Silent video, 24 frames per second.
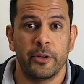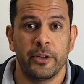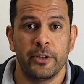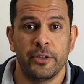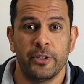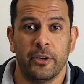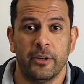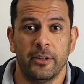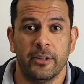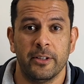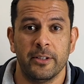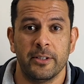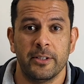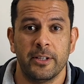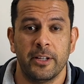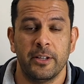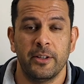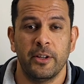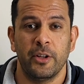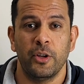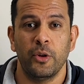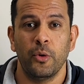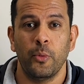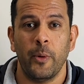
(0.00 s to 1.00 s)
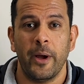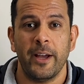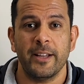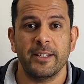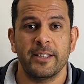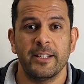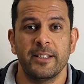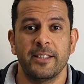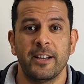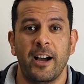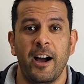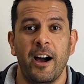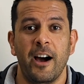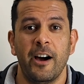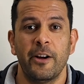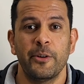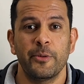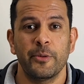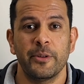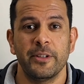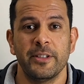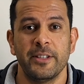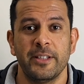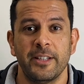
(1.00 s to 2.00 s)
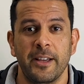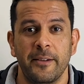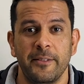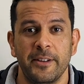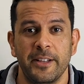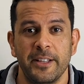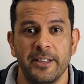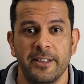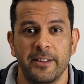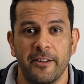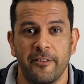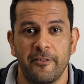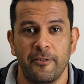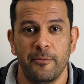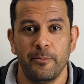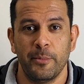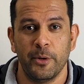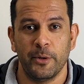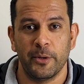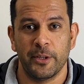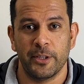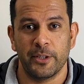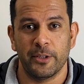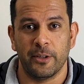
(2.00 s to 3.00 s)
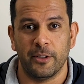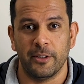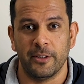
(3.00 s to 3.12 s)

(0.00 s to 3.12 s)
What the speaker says: In the US, it's $177 billion.